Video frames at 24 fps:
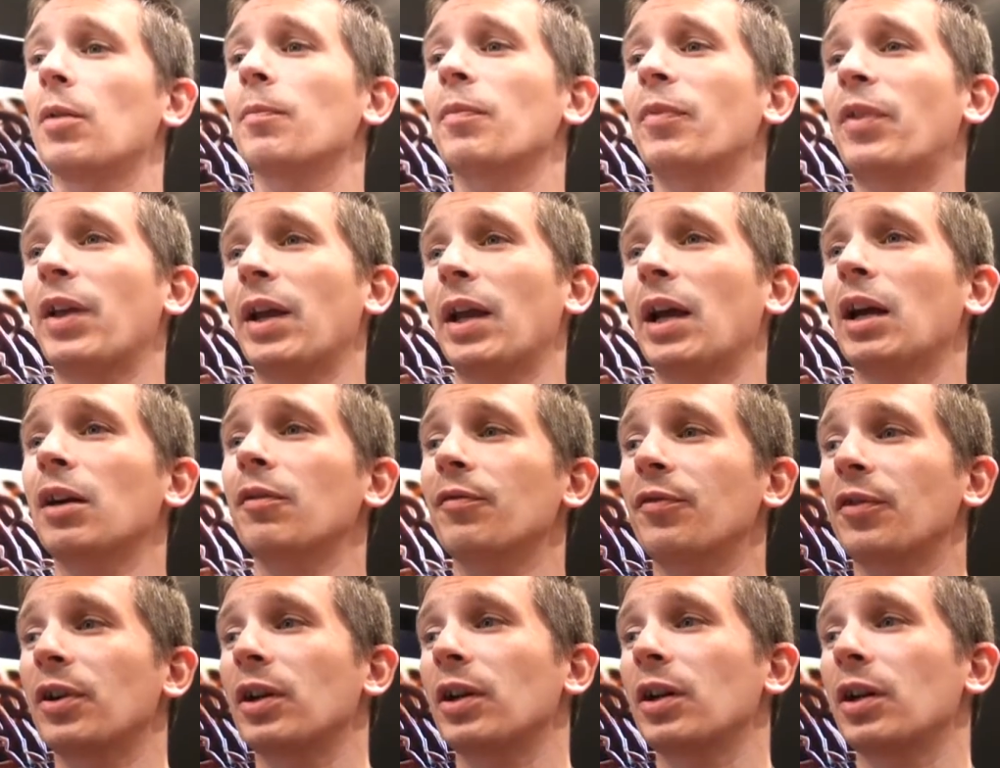They
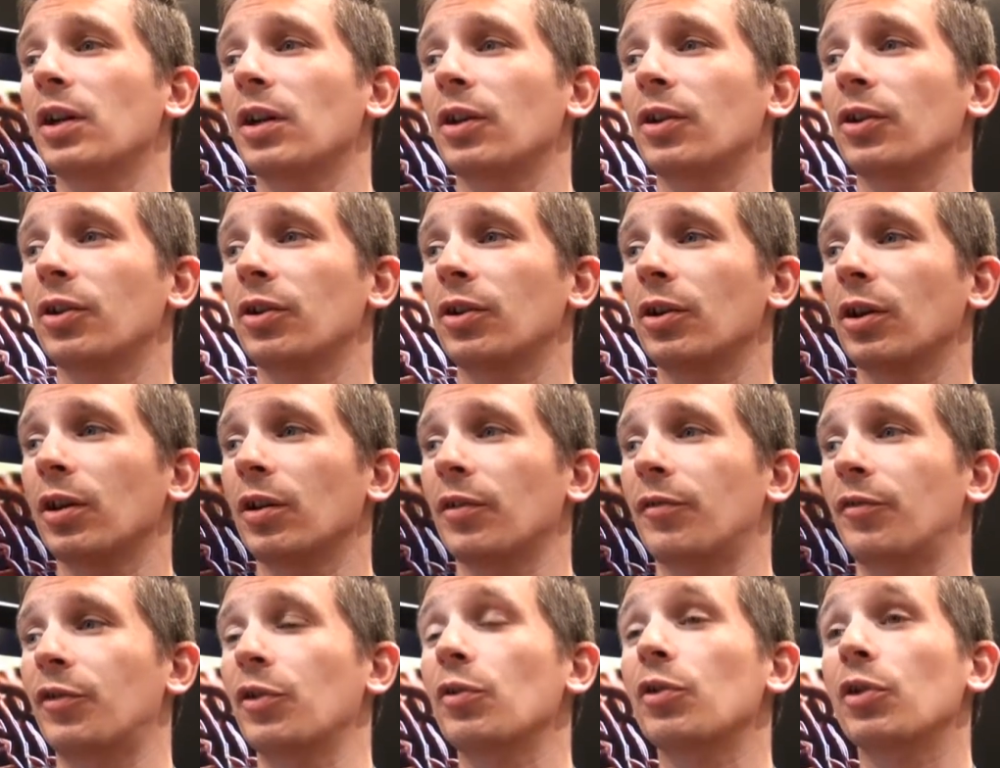have
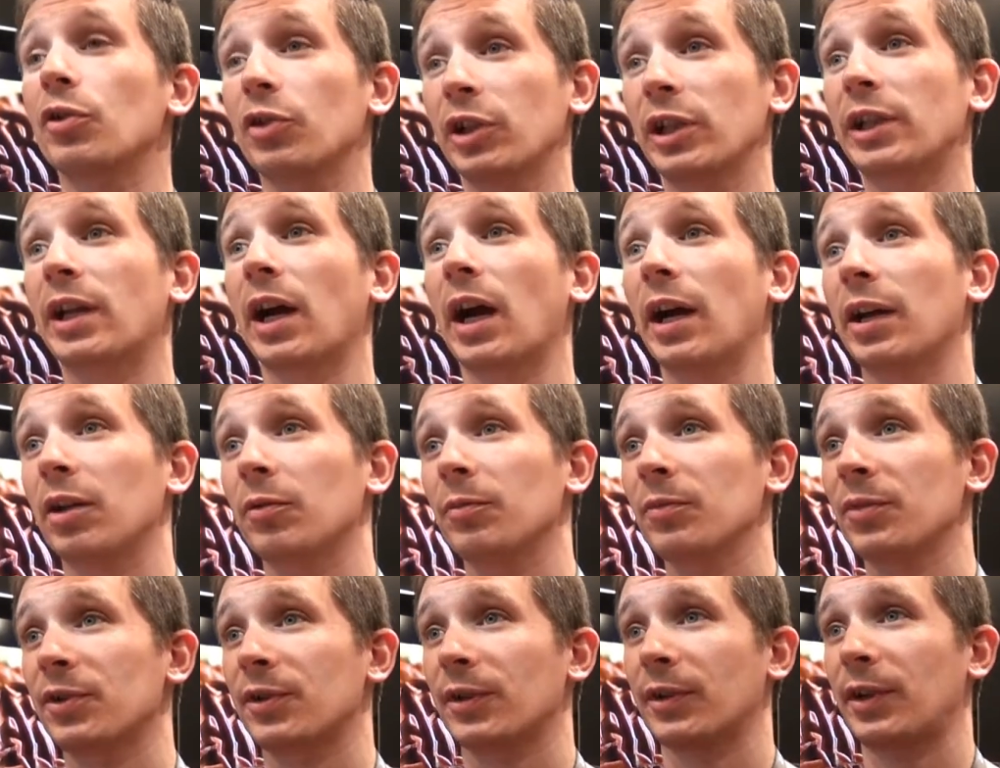a few unique
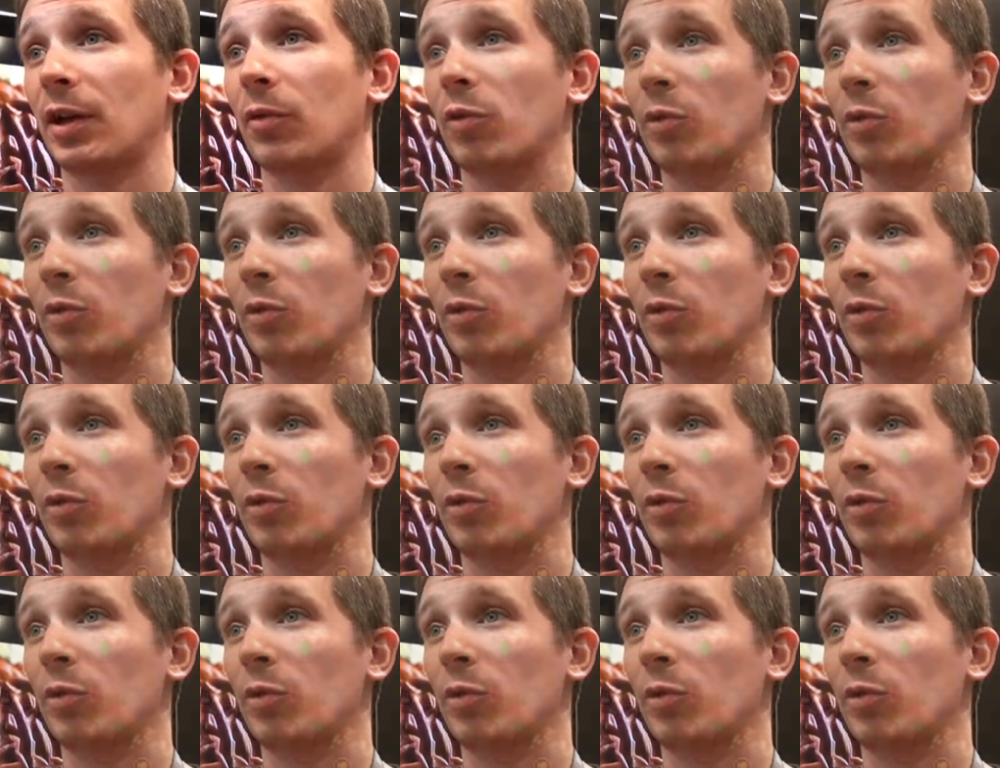items that we